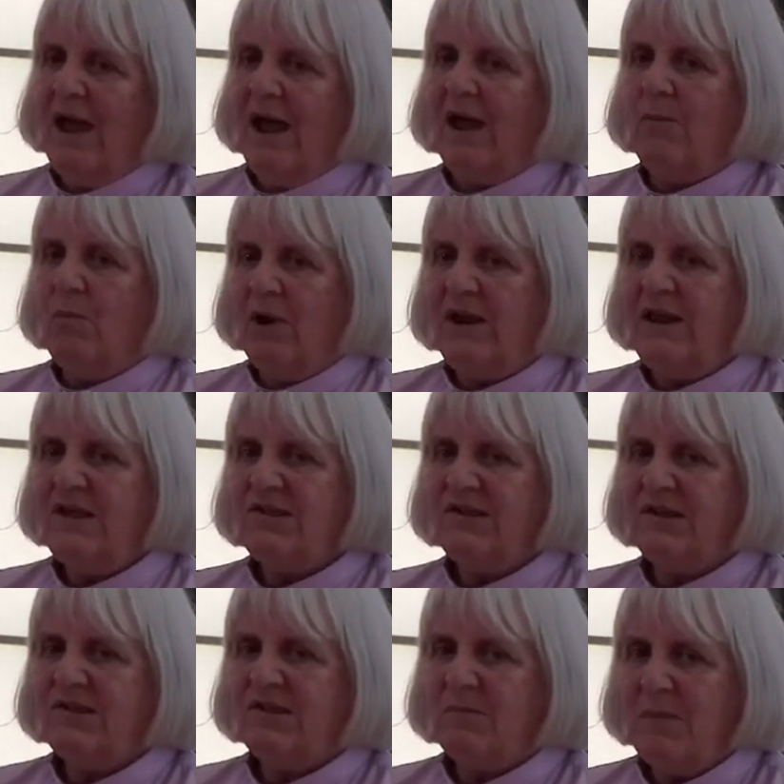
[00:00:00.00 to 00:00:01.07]
And when he
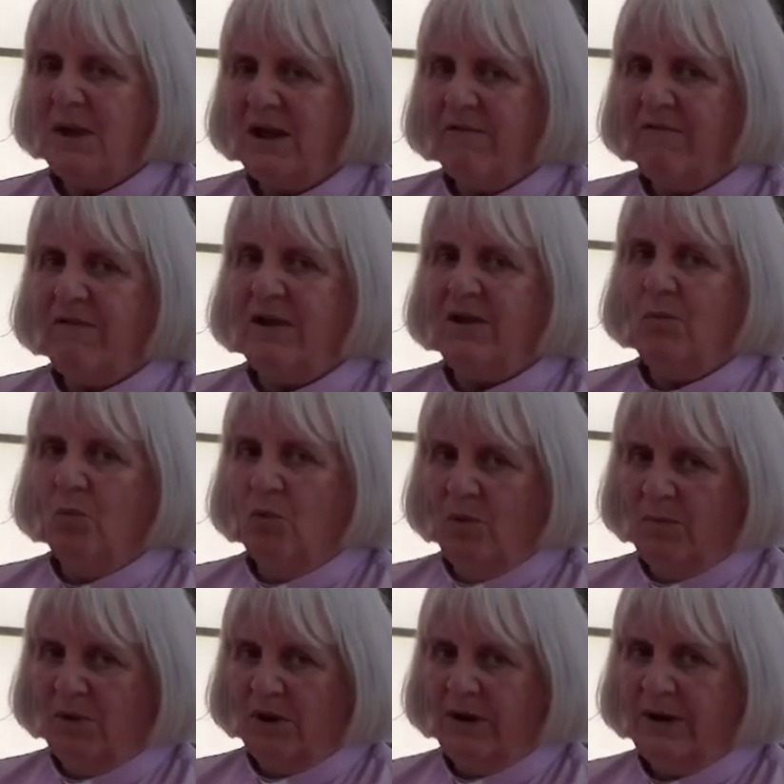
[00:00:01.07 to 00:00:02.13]
said to Mary,
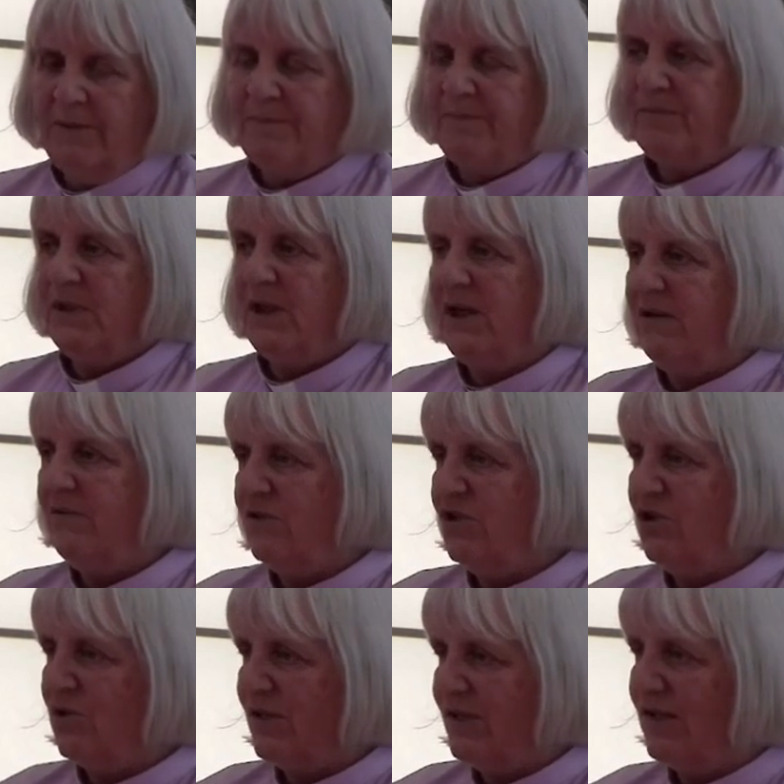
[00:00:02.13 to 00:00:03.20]
woman, here
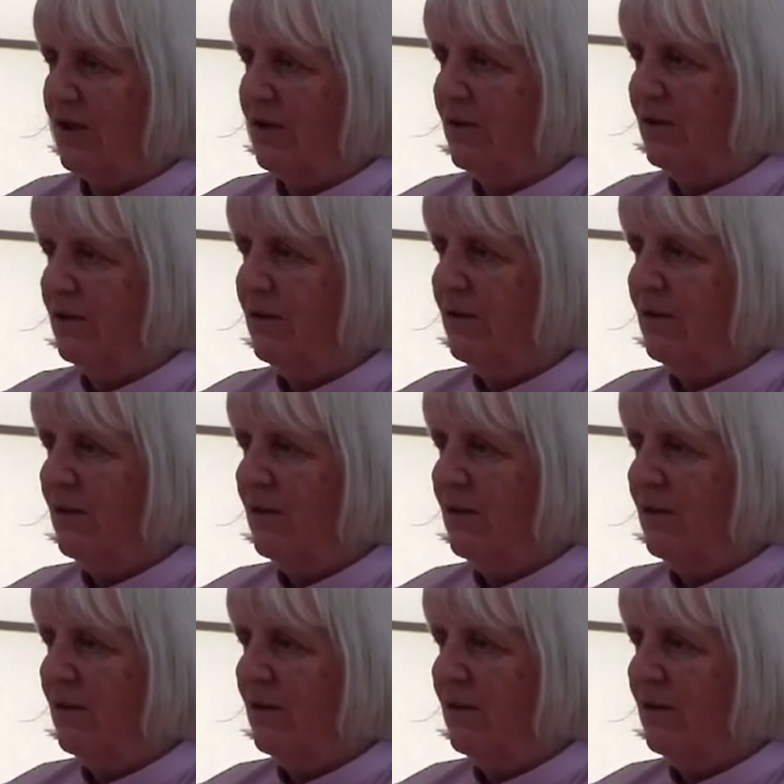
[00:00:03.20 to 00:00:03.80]
is your son,